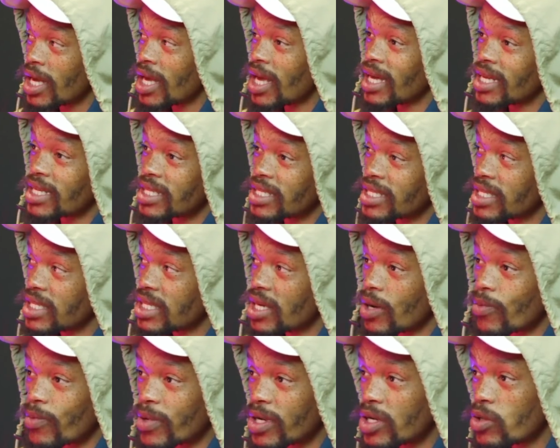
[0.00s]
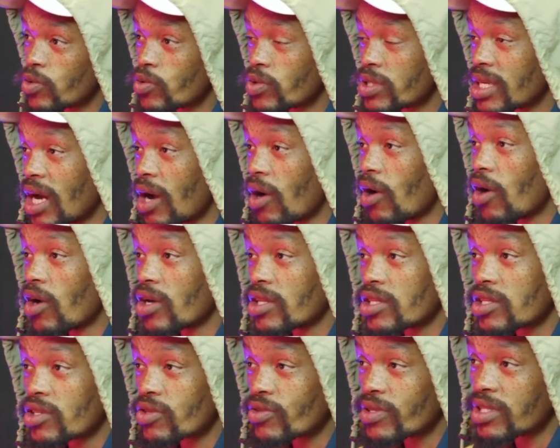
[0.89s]
And Tina, we're losing our
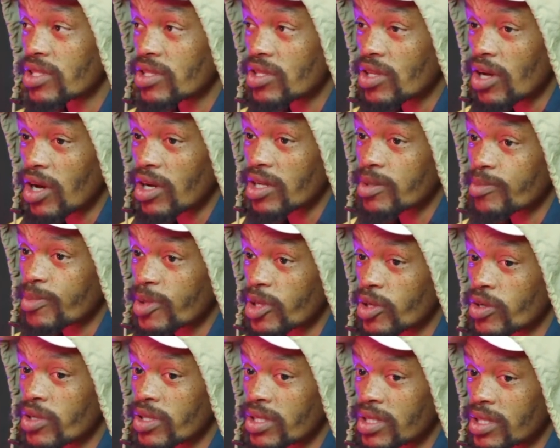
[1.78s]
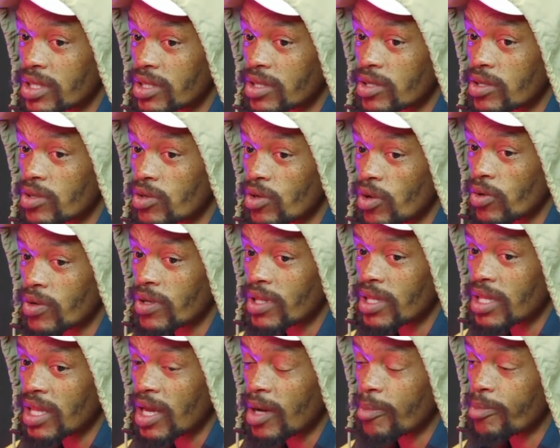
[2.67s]
on-screen stars because
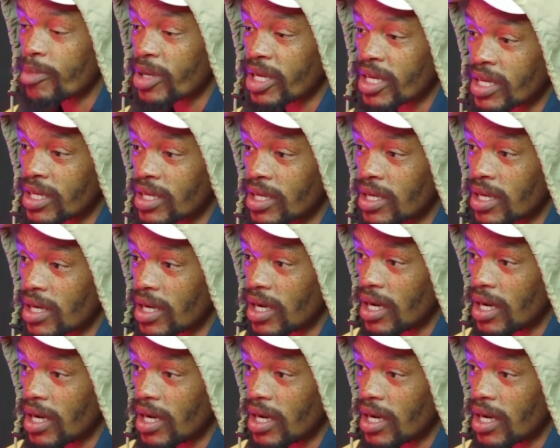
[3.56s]
they're being